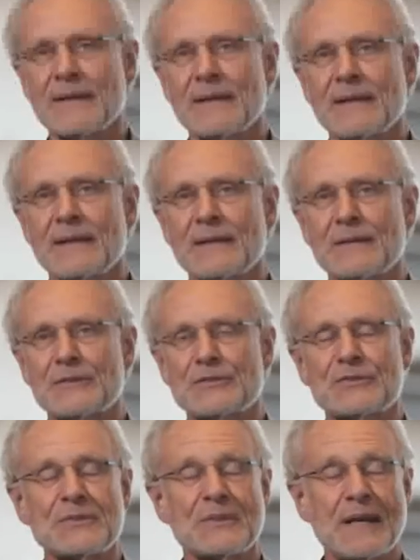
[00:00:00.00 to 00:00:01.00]

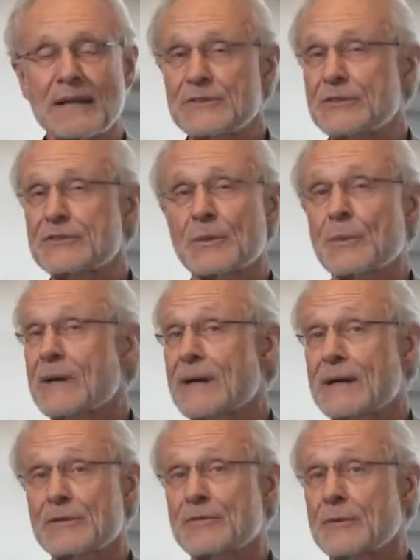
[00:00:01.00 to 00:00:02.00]
is not just a
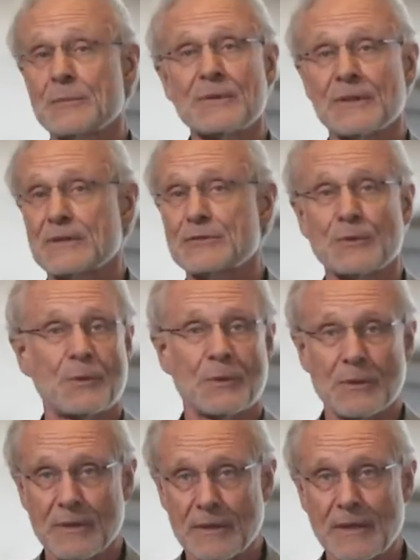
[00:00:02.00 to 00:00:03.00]
warehouse for books
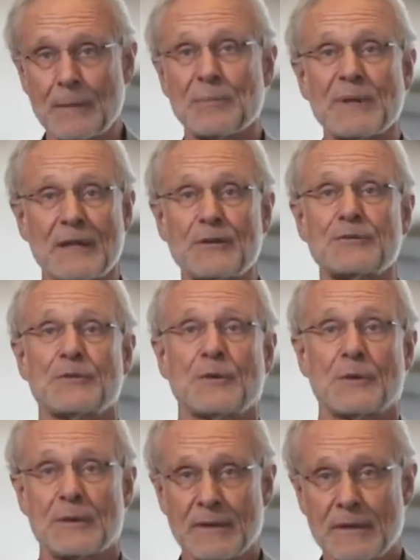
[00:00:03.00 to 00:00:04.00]
or a place
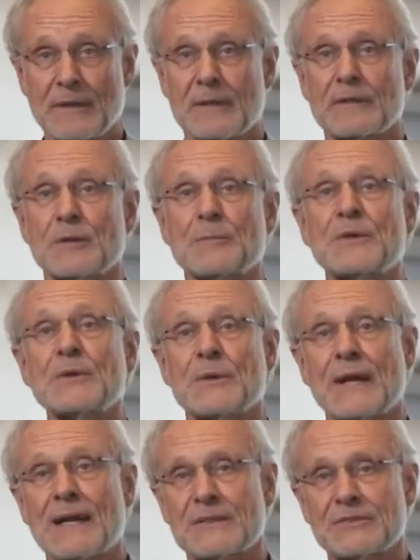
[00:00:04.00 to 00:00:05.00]
for
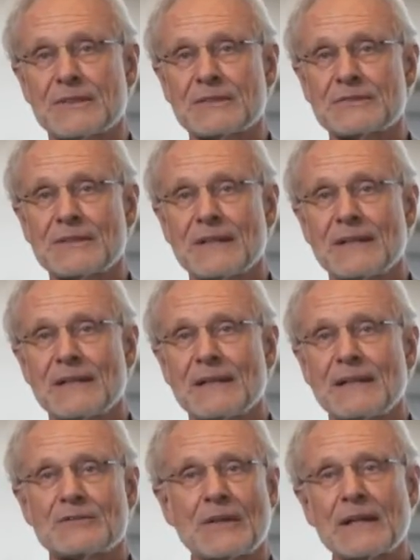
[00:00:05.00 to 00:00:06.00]
computer access.
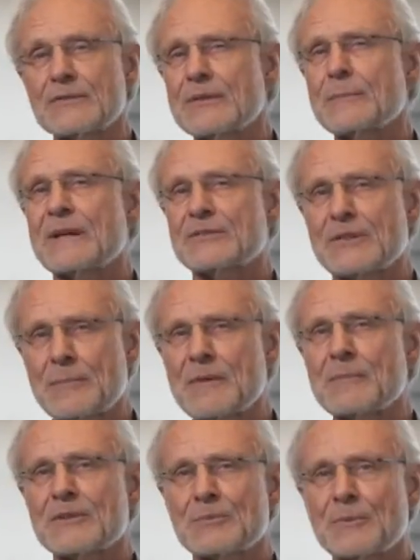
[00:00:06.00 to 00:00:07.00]
It's actually about
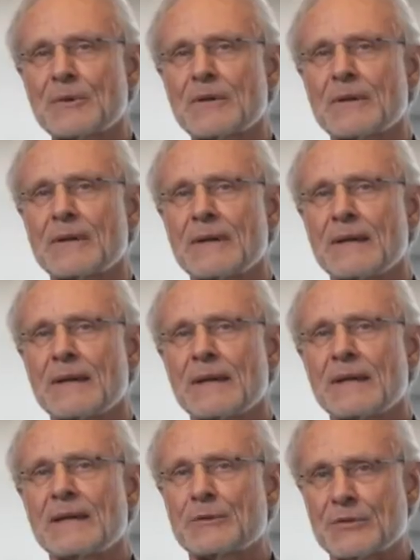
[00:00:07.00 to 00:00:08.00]
something much more
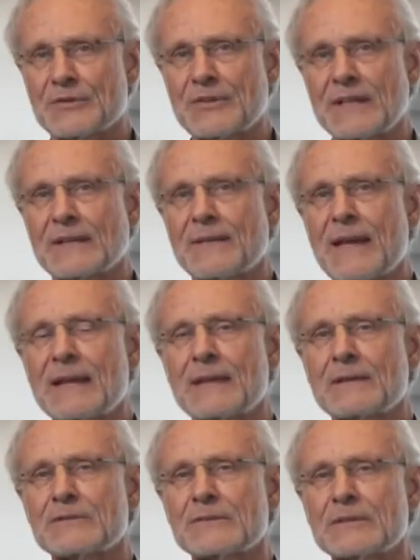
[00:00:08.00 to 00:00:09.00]
interesting, and that
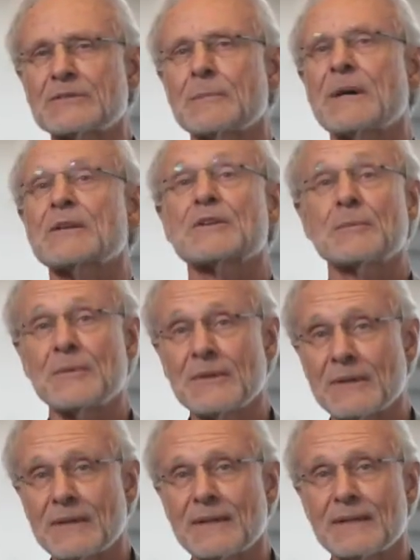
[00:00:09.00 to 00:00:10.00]
is it's about
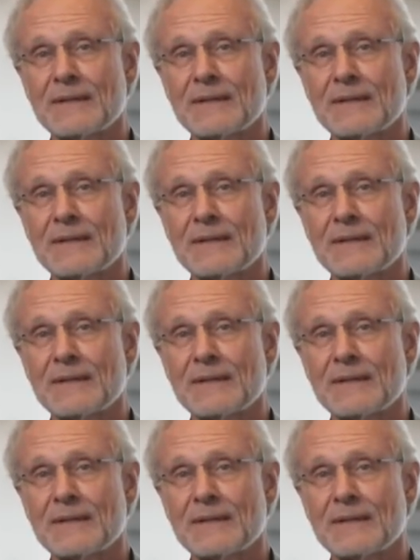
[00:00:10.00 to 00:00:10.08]
community.